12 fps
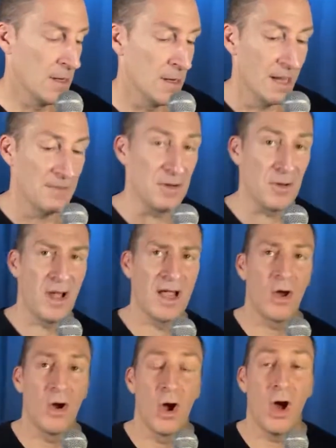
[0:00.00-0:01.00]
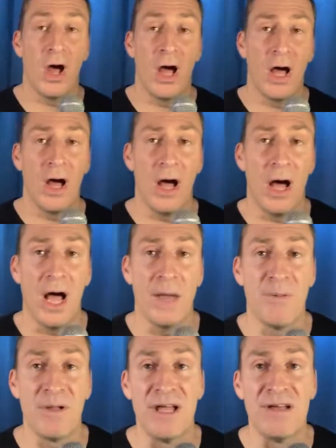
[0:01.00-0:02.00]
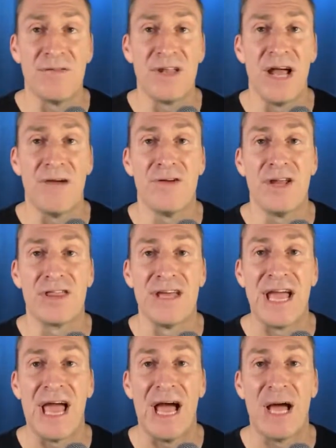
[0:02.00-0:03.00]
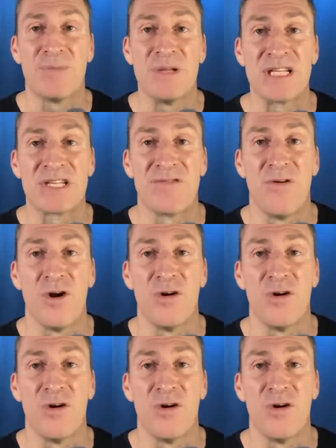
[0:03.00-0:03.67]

And they're like, I believe that everything happens for a